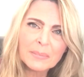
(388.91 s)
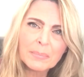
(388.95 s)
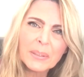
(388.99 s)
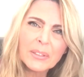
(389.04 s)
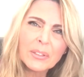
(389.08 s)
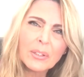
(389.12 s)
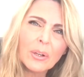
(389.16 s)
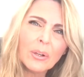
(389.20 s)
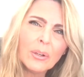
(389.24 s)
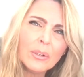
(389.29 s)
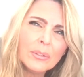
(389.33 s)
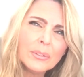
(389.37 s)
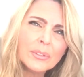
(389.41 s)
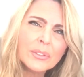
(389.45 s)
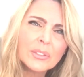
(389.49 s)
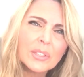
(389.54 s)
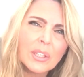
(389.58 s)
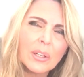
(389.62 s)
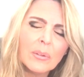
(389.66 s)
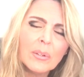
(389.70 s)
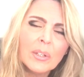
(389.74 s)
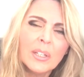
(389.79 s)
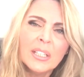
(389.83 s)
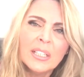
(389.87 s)
but
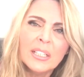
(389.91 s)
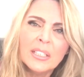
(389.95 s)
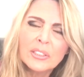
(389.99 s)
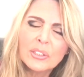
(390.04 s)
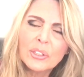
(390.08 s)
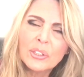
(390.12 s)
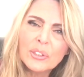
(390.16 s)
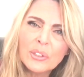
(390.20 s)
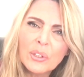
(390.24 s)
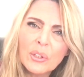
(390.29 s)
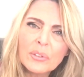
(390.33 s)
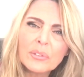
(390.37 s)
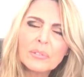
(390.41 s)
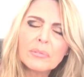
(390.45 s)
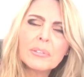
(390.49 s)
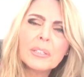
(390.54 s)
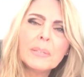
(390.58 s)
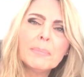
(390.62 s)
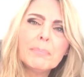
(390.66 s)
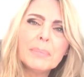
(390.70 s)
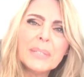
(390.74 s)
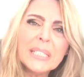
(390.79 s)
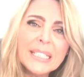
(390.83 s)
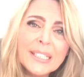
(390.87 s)
also to not
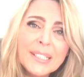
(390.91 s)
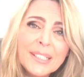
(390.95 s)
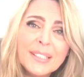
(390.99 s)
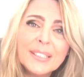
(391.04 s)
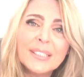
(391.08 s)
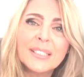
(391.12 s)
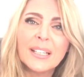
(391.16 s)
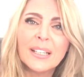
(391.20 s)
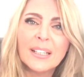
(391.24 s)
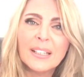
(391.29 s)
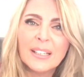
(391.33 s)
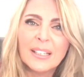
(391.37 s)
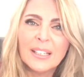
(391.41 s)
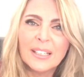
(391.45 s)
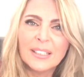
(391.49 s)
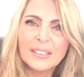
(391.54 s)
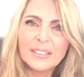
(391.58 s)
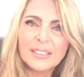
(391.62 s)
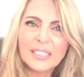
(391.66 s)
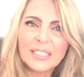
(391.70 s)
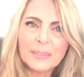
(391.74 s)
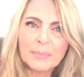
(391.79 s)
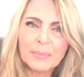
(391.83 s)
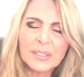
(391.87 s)
repeat
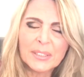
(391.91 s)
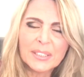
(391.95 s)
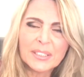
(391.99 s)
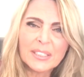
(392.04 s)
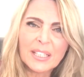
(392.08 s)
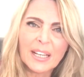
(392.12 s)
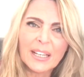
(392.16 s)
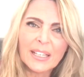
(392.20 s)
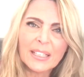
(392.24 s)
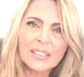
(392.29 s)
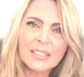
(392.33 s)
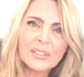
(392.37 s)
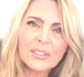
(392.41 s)
this mistake?